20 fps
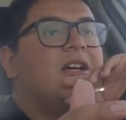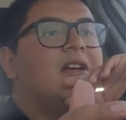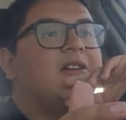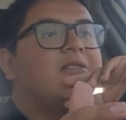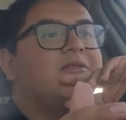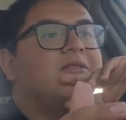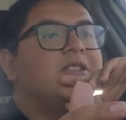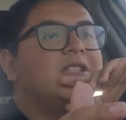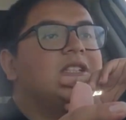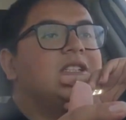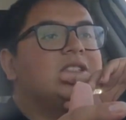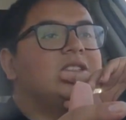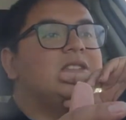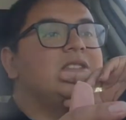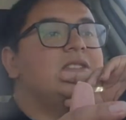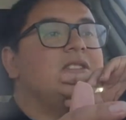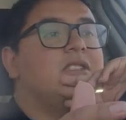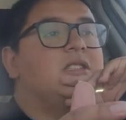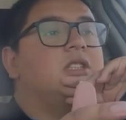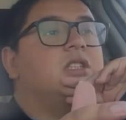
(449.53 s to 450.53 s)
I wouldn't
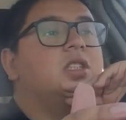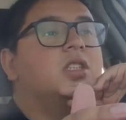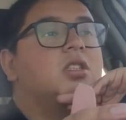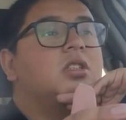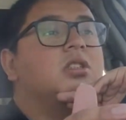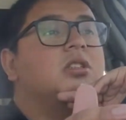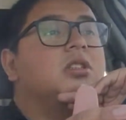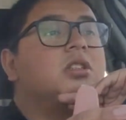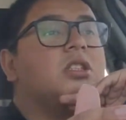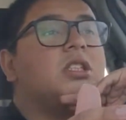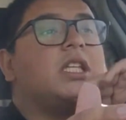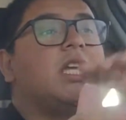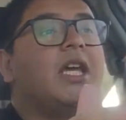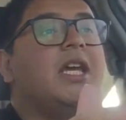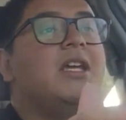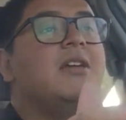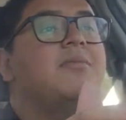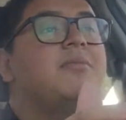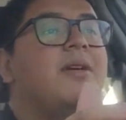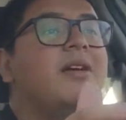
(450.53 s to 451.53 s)

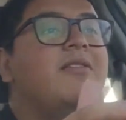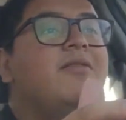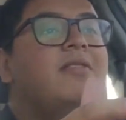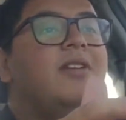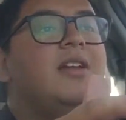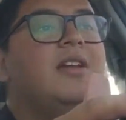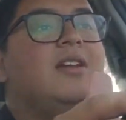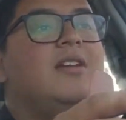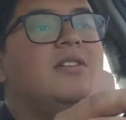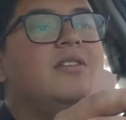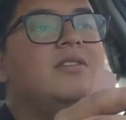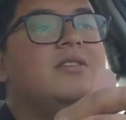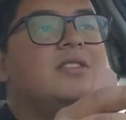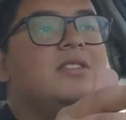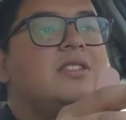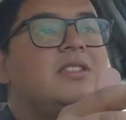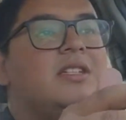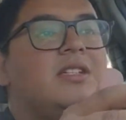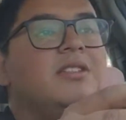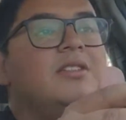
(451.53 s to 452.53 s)
take my
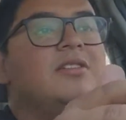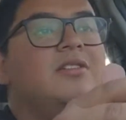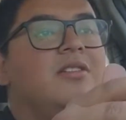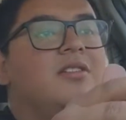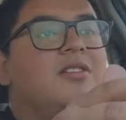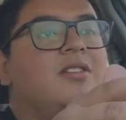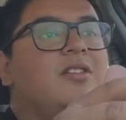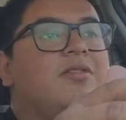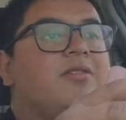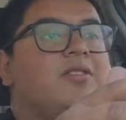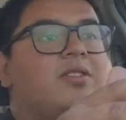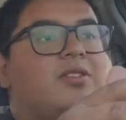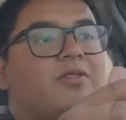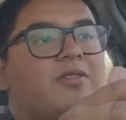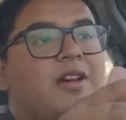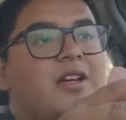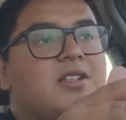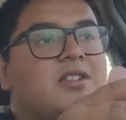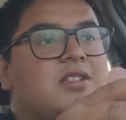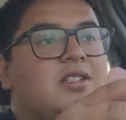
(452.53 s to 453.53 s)
videos into a different
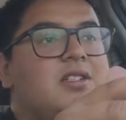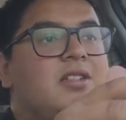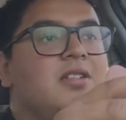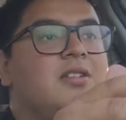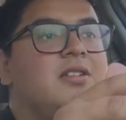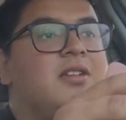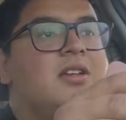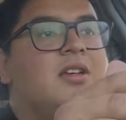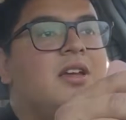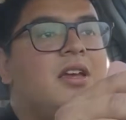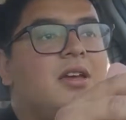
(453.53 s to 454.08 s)
direction.